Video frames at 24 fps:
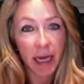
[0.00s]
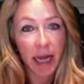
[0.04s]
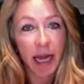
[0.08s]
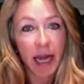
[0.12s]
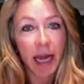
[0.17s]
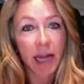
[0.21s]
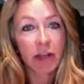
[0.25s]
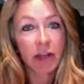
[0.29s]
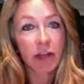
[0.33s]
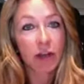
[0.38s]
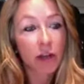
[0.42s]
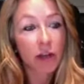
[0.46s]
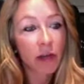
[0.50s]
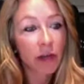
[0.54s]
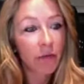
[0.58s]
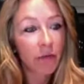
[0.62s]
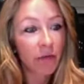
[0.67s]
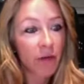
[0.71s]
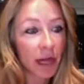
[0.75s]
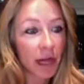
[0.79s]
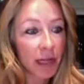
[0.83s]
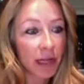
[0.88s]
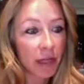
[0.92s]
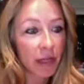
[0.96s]
and you're going to
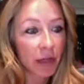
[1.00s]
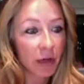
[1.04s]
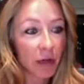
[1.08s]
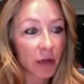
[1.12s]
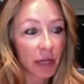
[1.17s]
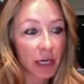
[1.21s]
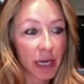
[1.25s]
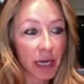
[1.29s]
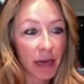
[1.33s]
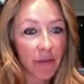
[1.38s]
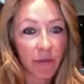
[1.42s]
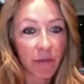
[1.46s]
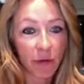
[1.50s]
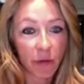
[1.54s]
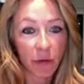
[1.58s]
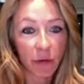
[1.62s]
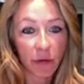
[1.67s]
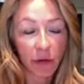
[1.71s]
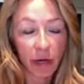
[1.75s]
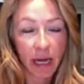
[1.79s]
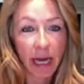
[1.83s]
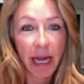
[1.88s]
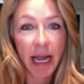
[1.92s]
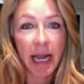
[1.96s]
find that you're going to get
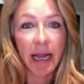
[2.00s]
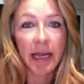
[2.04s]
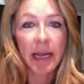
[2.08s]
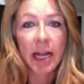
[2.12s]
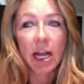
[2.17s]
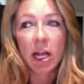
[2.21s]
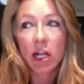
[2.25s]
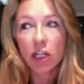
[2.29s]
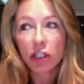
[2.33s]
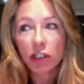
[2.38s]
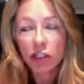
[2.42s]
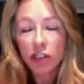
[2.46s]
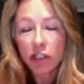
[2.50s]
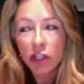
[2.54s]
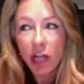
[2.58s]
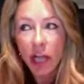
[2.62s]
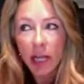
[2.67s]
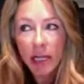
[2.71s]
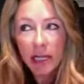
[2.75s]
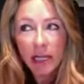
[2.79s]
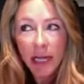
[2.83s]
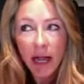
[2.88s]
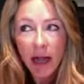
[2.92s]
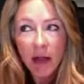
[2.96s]
further ahead.
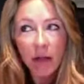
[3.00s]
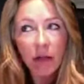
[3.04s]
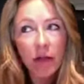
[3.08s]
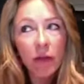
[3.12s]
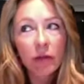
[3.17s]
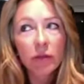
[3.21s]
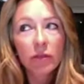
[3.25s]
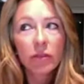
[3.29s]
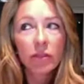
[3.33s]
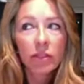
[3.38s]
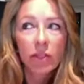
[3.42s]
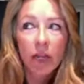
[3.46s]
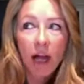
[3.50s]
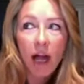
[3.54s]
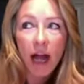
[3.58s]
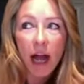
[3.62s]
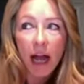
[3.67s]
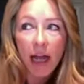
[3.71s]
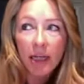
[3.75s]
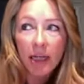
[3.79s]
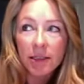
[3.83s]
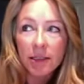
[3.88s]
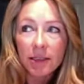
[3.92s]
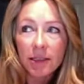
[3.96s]
Shut down those
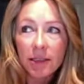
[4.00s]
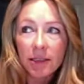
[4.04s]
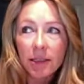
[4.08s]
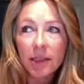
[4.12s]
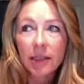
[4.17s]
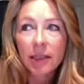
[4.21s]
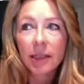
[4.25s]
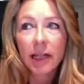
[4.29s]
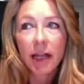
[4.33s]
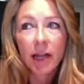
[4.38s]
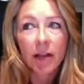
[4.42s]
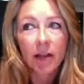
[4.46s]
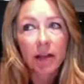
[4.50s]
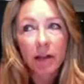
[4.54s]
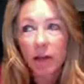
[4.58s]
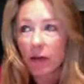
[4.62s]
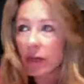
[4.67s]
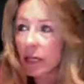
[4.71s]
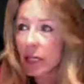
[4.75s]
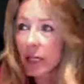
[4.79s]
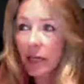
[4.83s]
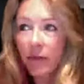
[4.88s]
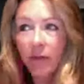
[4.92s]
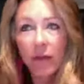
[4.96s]
thoughts that
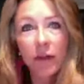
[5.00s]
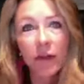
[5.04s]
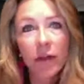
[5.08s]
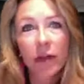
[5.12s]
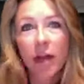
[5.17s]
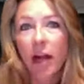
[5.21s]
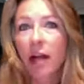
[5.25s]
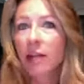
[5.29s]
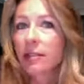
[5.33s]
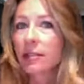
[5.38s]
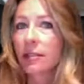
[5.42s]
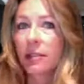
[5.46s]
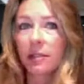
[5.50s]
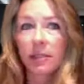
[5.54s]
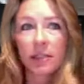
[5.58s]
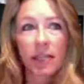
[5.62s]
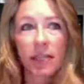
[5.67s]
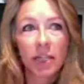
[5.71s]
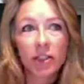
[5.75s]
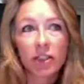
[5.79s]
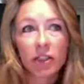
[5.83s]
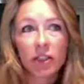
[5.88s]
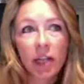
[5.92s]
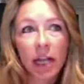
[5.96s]
there are evil thoughts
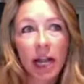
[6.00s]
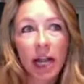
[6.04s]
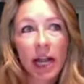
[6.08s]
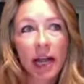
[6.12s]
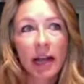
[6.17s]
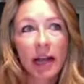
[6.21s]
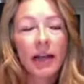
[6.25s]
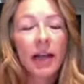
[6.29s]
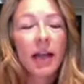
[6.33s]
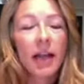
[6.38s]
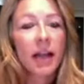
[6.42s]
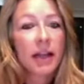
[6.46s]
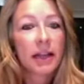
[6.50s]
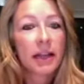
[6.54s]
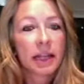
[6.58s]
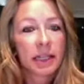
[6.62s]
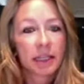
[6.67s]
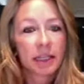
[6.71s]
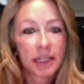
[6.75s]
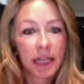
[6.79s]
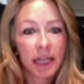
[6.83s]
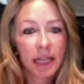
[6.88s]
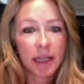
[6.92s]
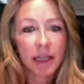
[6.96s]
inside your head
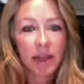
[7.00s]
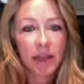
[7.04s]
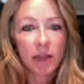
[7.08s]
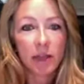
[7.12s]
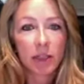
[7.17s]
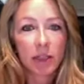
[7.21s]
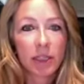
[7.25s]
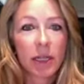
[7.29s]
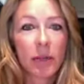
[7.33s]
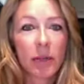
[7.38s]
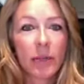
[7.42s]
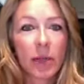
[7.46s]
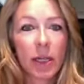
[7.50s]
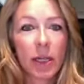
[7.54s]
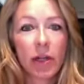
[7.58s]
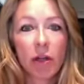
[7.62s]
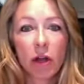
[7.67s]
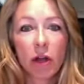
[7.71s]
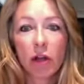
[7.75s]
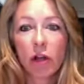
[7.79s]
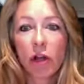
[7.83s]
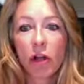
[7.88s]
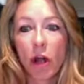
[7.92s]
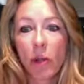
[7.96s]
that say that there's something
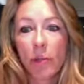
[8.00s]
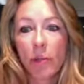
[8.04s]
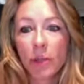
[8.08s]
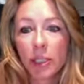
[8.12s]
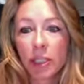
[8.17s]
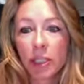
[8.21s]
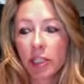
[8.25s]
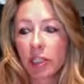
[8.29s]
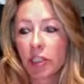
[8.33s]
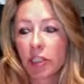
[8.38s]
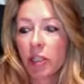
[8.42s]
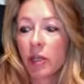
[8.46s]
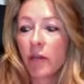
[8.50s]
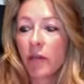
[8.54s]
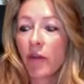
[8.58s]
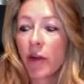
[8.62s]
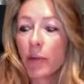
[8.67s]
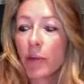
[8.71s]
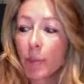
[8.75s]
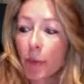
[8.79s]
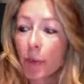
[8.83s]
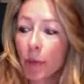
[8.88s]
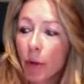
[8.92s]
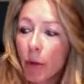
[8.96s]
called competition. If I
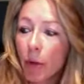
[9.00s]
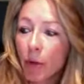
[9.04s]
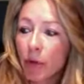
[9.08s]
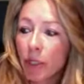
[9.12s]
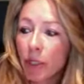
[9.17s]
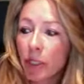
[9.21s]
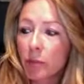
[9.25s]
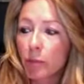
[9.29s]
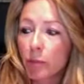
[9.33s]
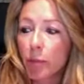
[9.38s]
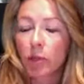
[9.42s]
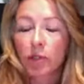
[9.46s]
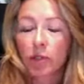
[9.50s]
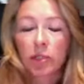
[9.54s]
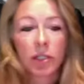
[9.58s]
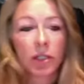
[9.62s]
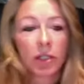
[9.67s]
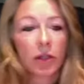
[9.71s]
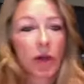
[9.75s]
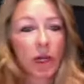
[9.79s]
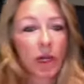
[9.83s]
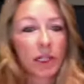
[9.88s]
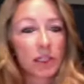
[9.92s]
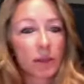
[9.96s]
promote this
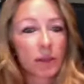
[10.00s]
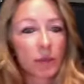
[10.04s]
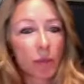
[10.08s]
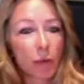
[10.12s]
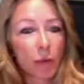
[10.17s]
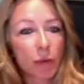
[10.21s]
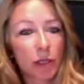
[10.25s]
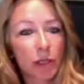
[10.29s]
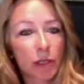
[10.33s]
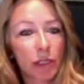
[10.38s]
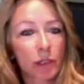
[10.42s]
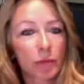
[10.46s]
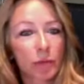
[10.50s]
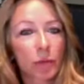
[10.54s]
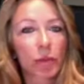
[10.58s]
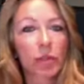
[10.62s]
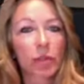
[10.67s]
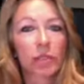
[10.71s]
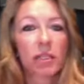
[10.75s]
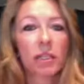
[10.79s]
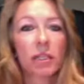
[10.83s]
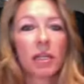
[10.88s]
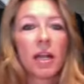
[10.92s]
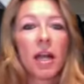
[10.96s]
person or I support this
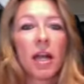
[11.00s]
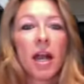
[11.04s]
person,